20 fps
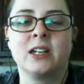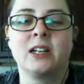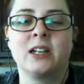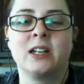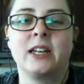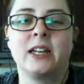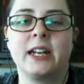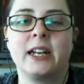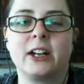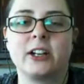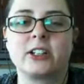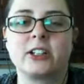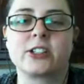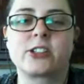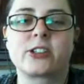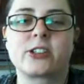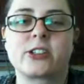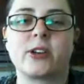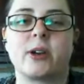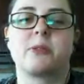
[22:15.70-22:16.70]
in our
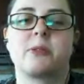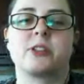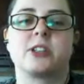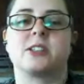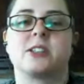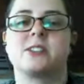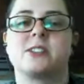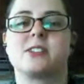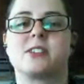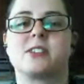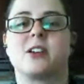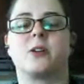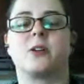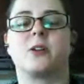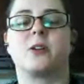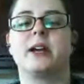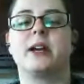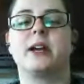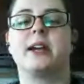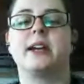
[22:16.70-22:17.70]
description
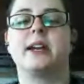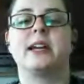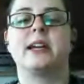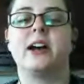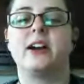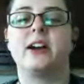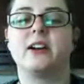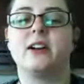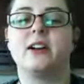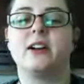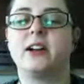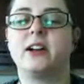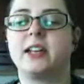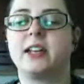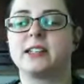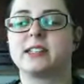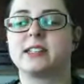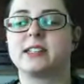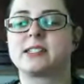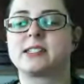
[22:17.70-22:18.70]
so our
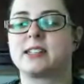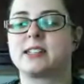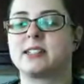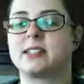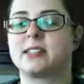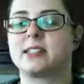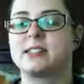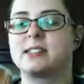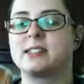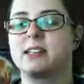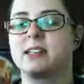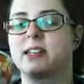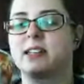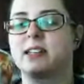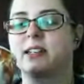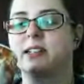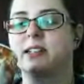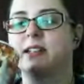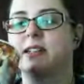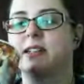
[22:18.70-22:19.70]
audience can see
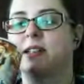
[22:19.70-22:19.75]
it.